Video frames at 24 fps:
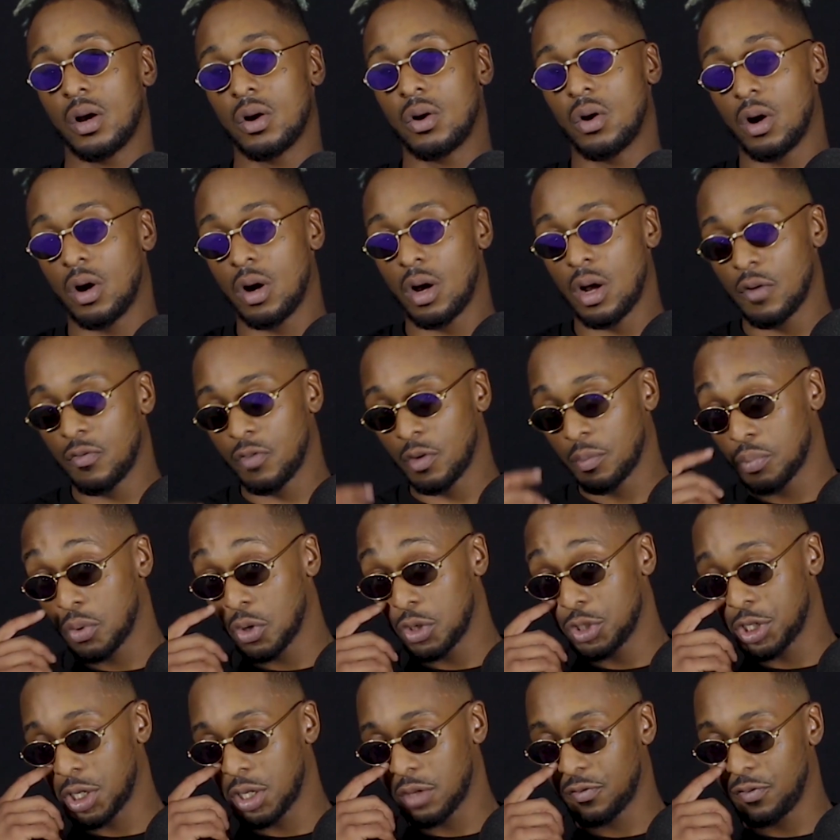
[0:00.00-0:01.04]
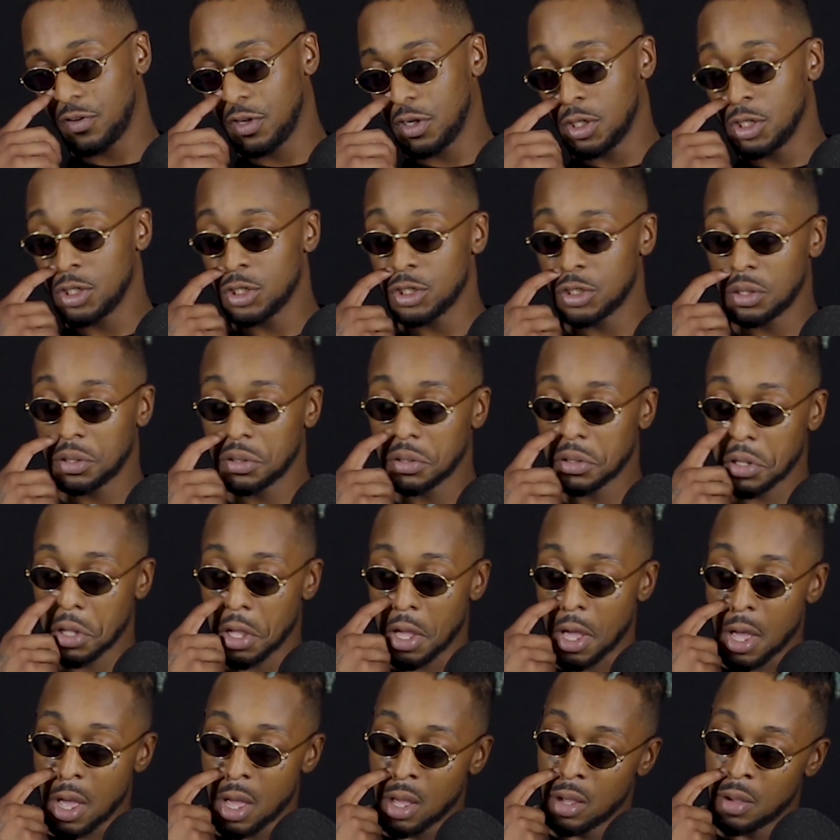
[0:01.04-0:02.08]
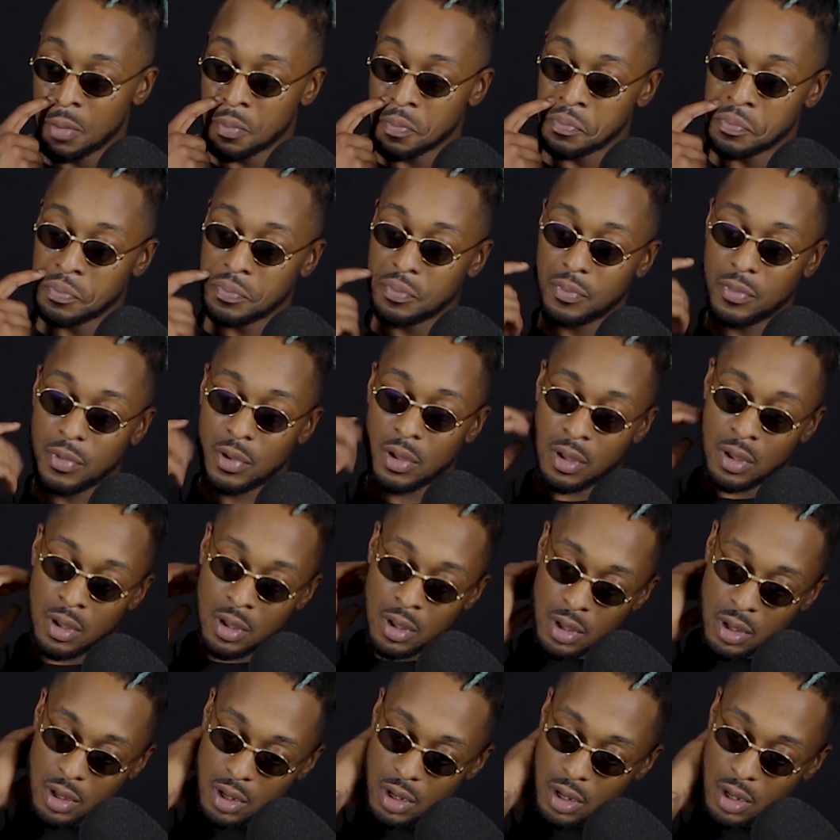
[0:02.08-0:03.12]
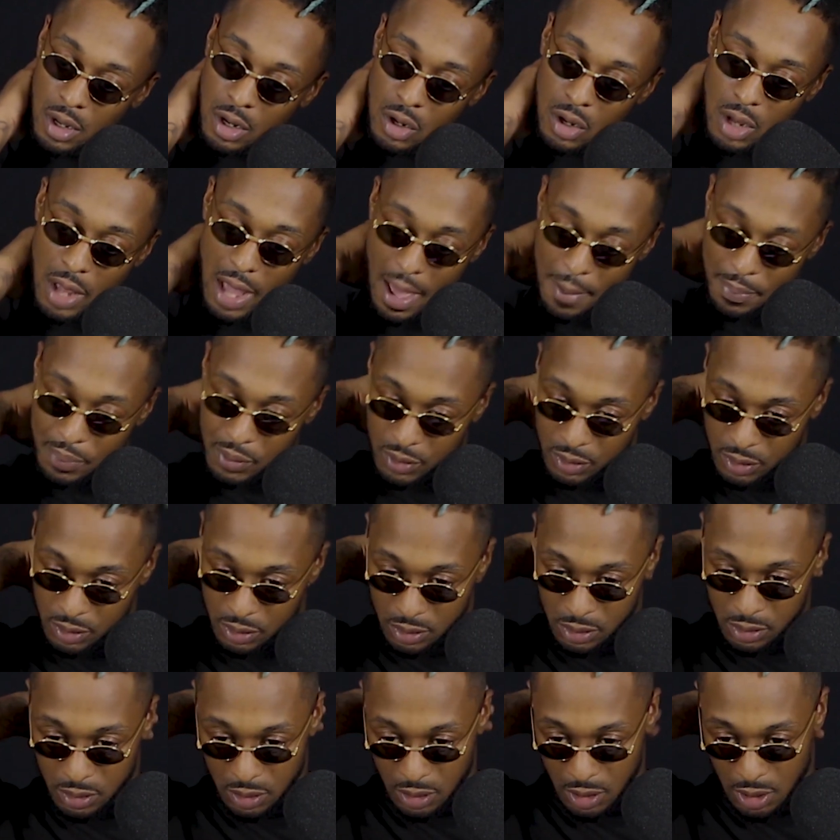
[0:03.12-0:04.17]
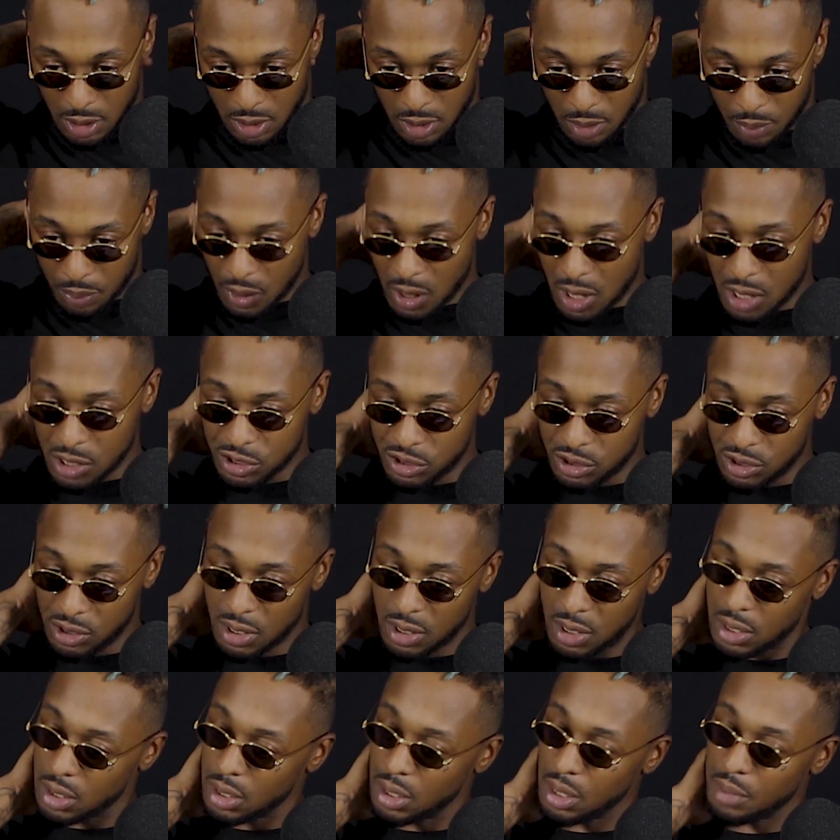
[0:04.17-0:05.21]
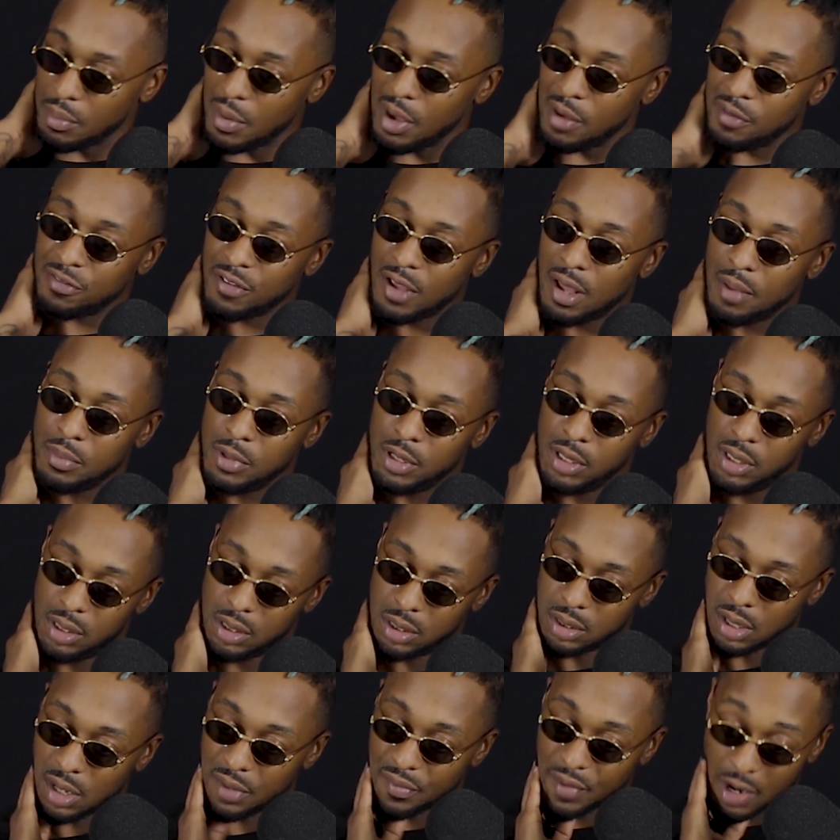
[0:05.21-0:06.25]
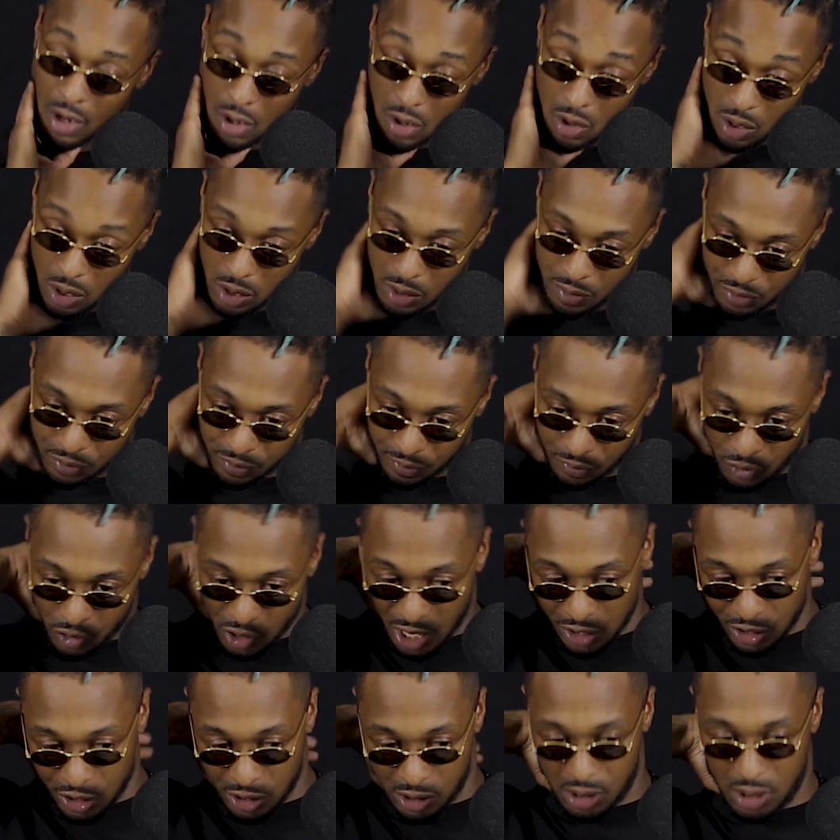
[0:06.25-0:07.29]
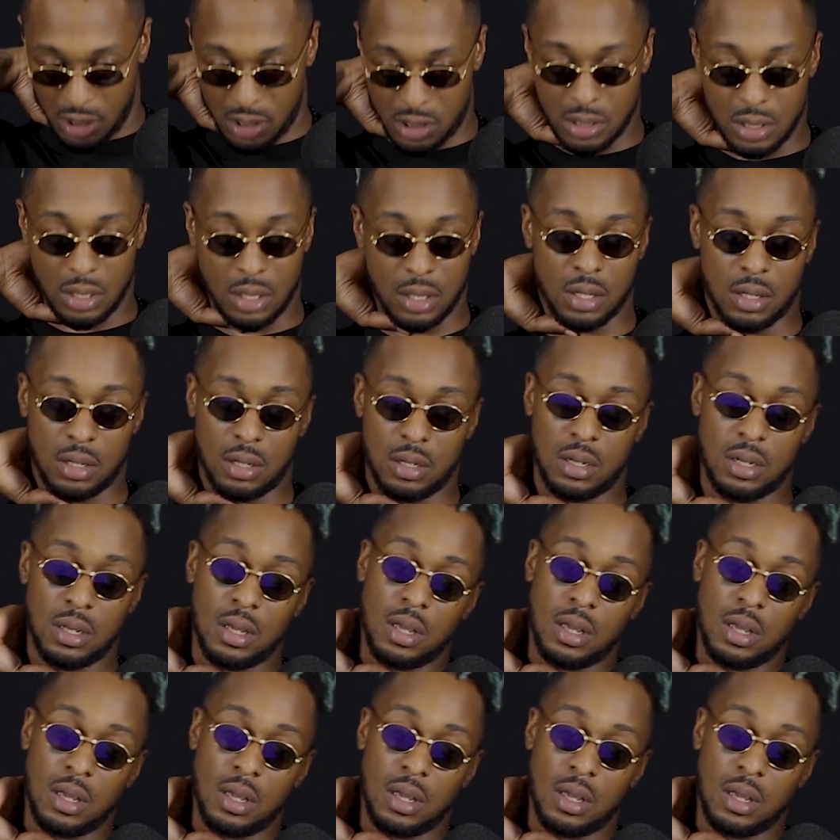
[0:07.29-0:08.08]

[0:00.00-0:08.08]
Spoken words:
I got half a project finished. A lot happened in the past year in my family. I've had a lot of tragedies and